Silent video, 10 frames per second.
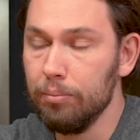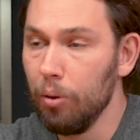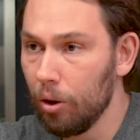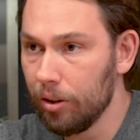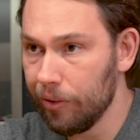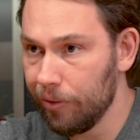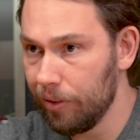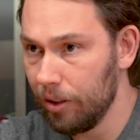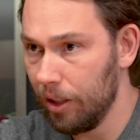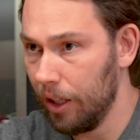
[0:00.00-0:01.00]

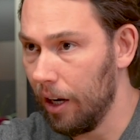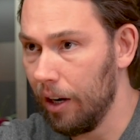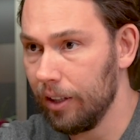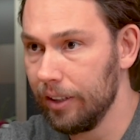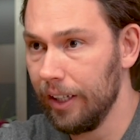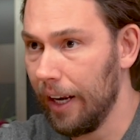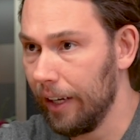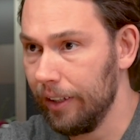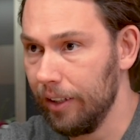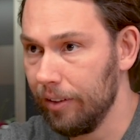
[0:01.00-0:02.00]
blockers. Are
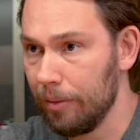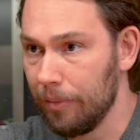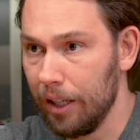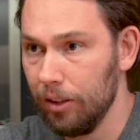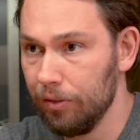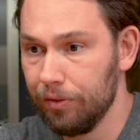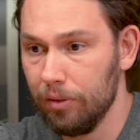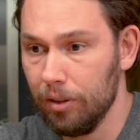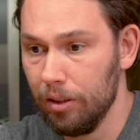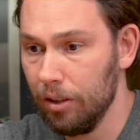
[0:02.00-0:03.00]
there some kind of
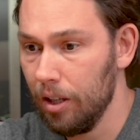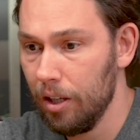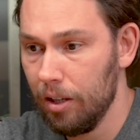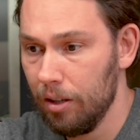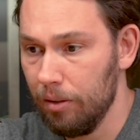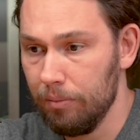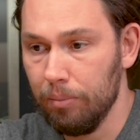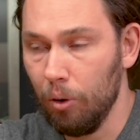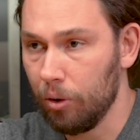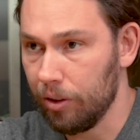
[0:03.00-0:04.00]

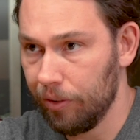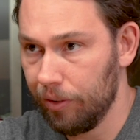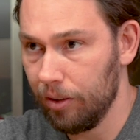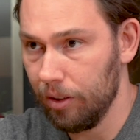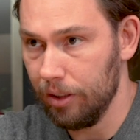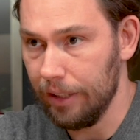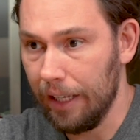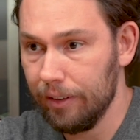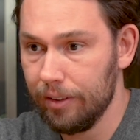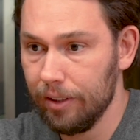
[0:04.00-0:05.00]
blockers
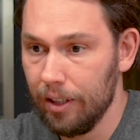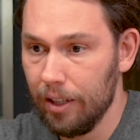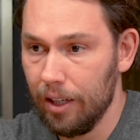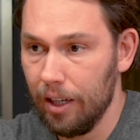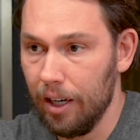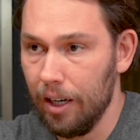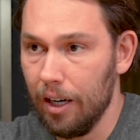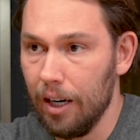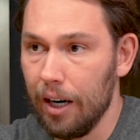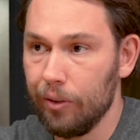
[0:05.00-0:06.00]
that
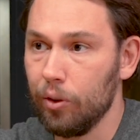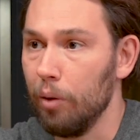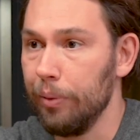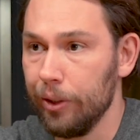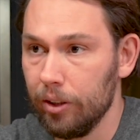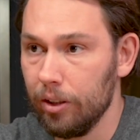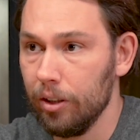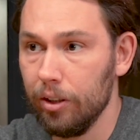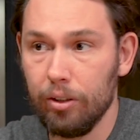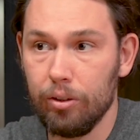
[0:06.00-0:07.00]
are stopping
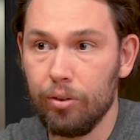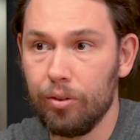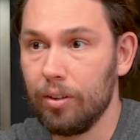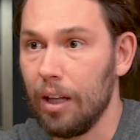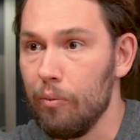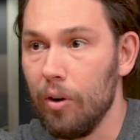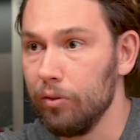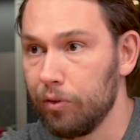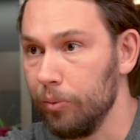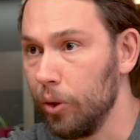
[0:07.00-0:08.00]
someone
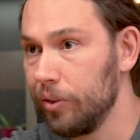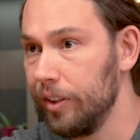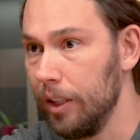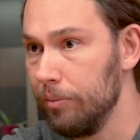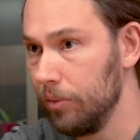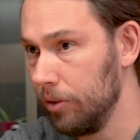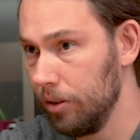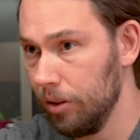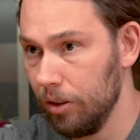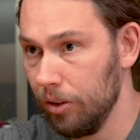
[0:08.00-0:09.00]
from your team
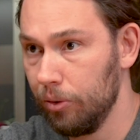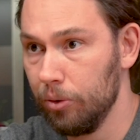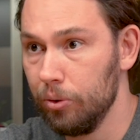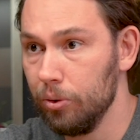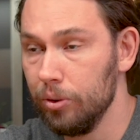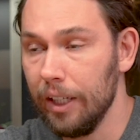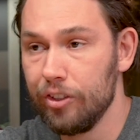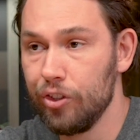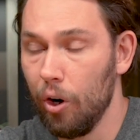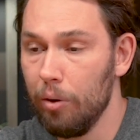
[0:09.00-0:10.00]
to do their
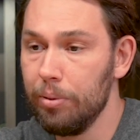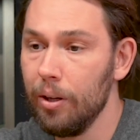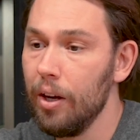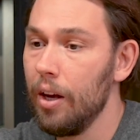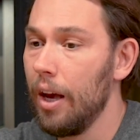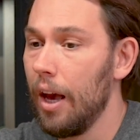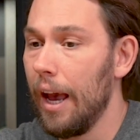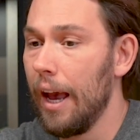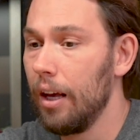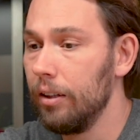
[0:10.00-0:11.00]
job,
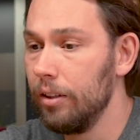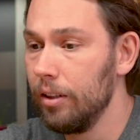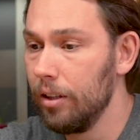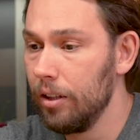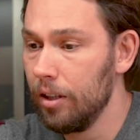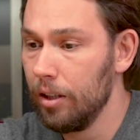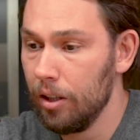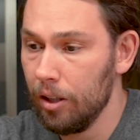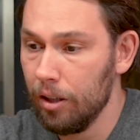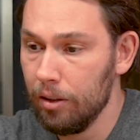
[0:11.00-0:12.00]
and
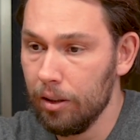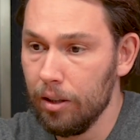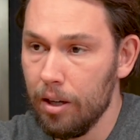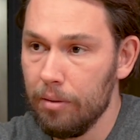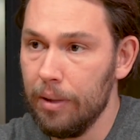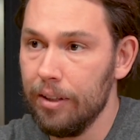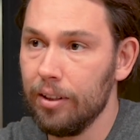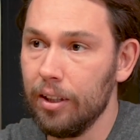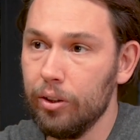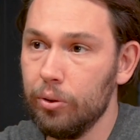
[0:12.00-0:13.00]

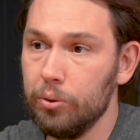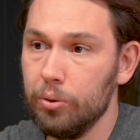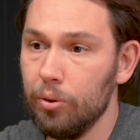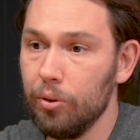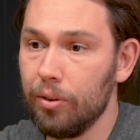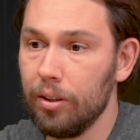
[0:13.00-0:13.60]
basically to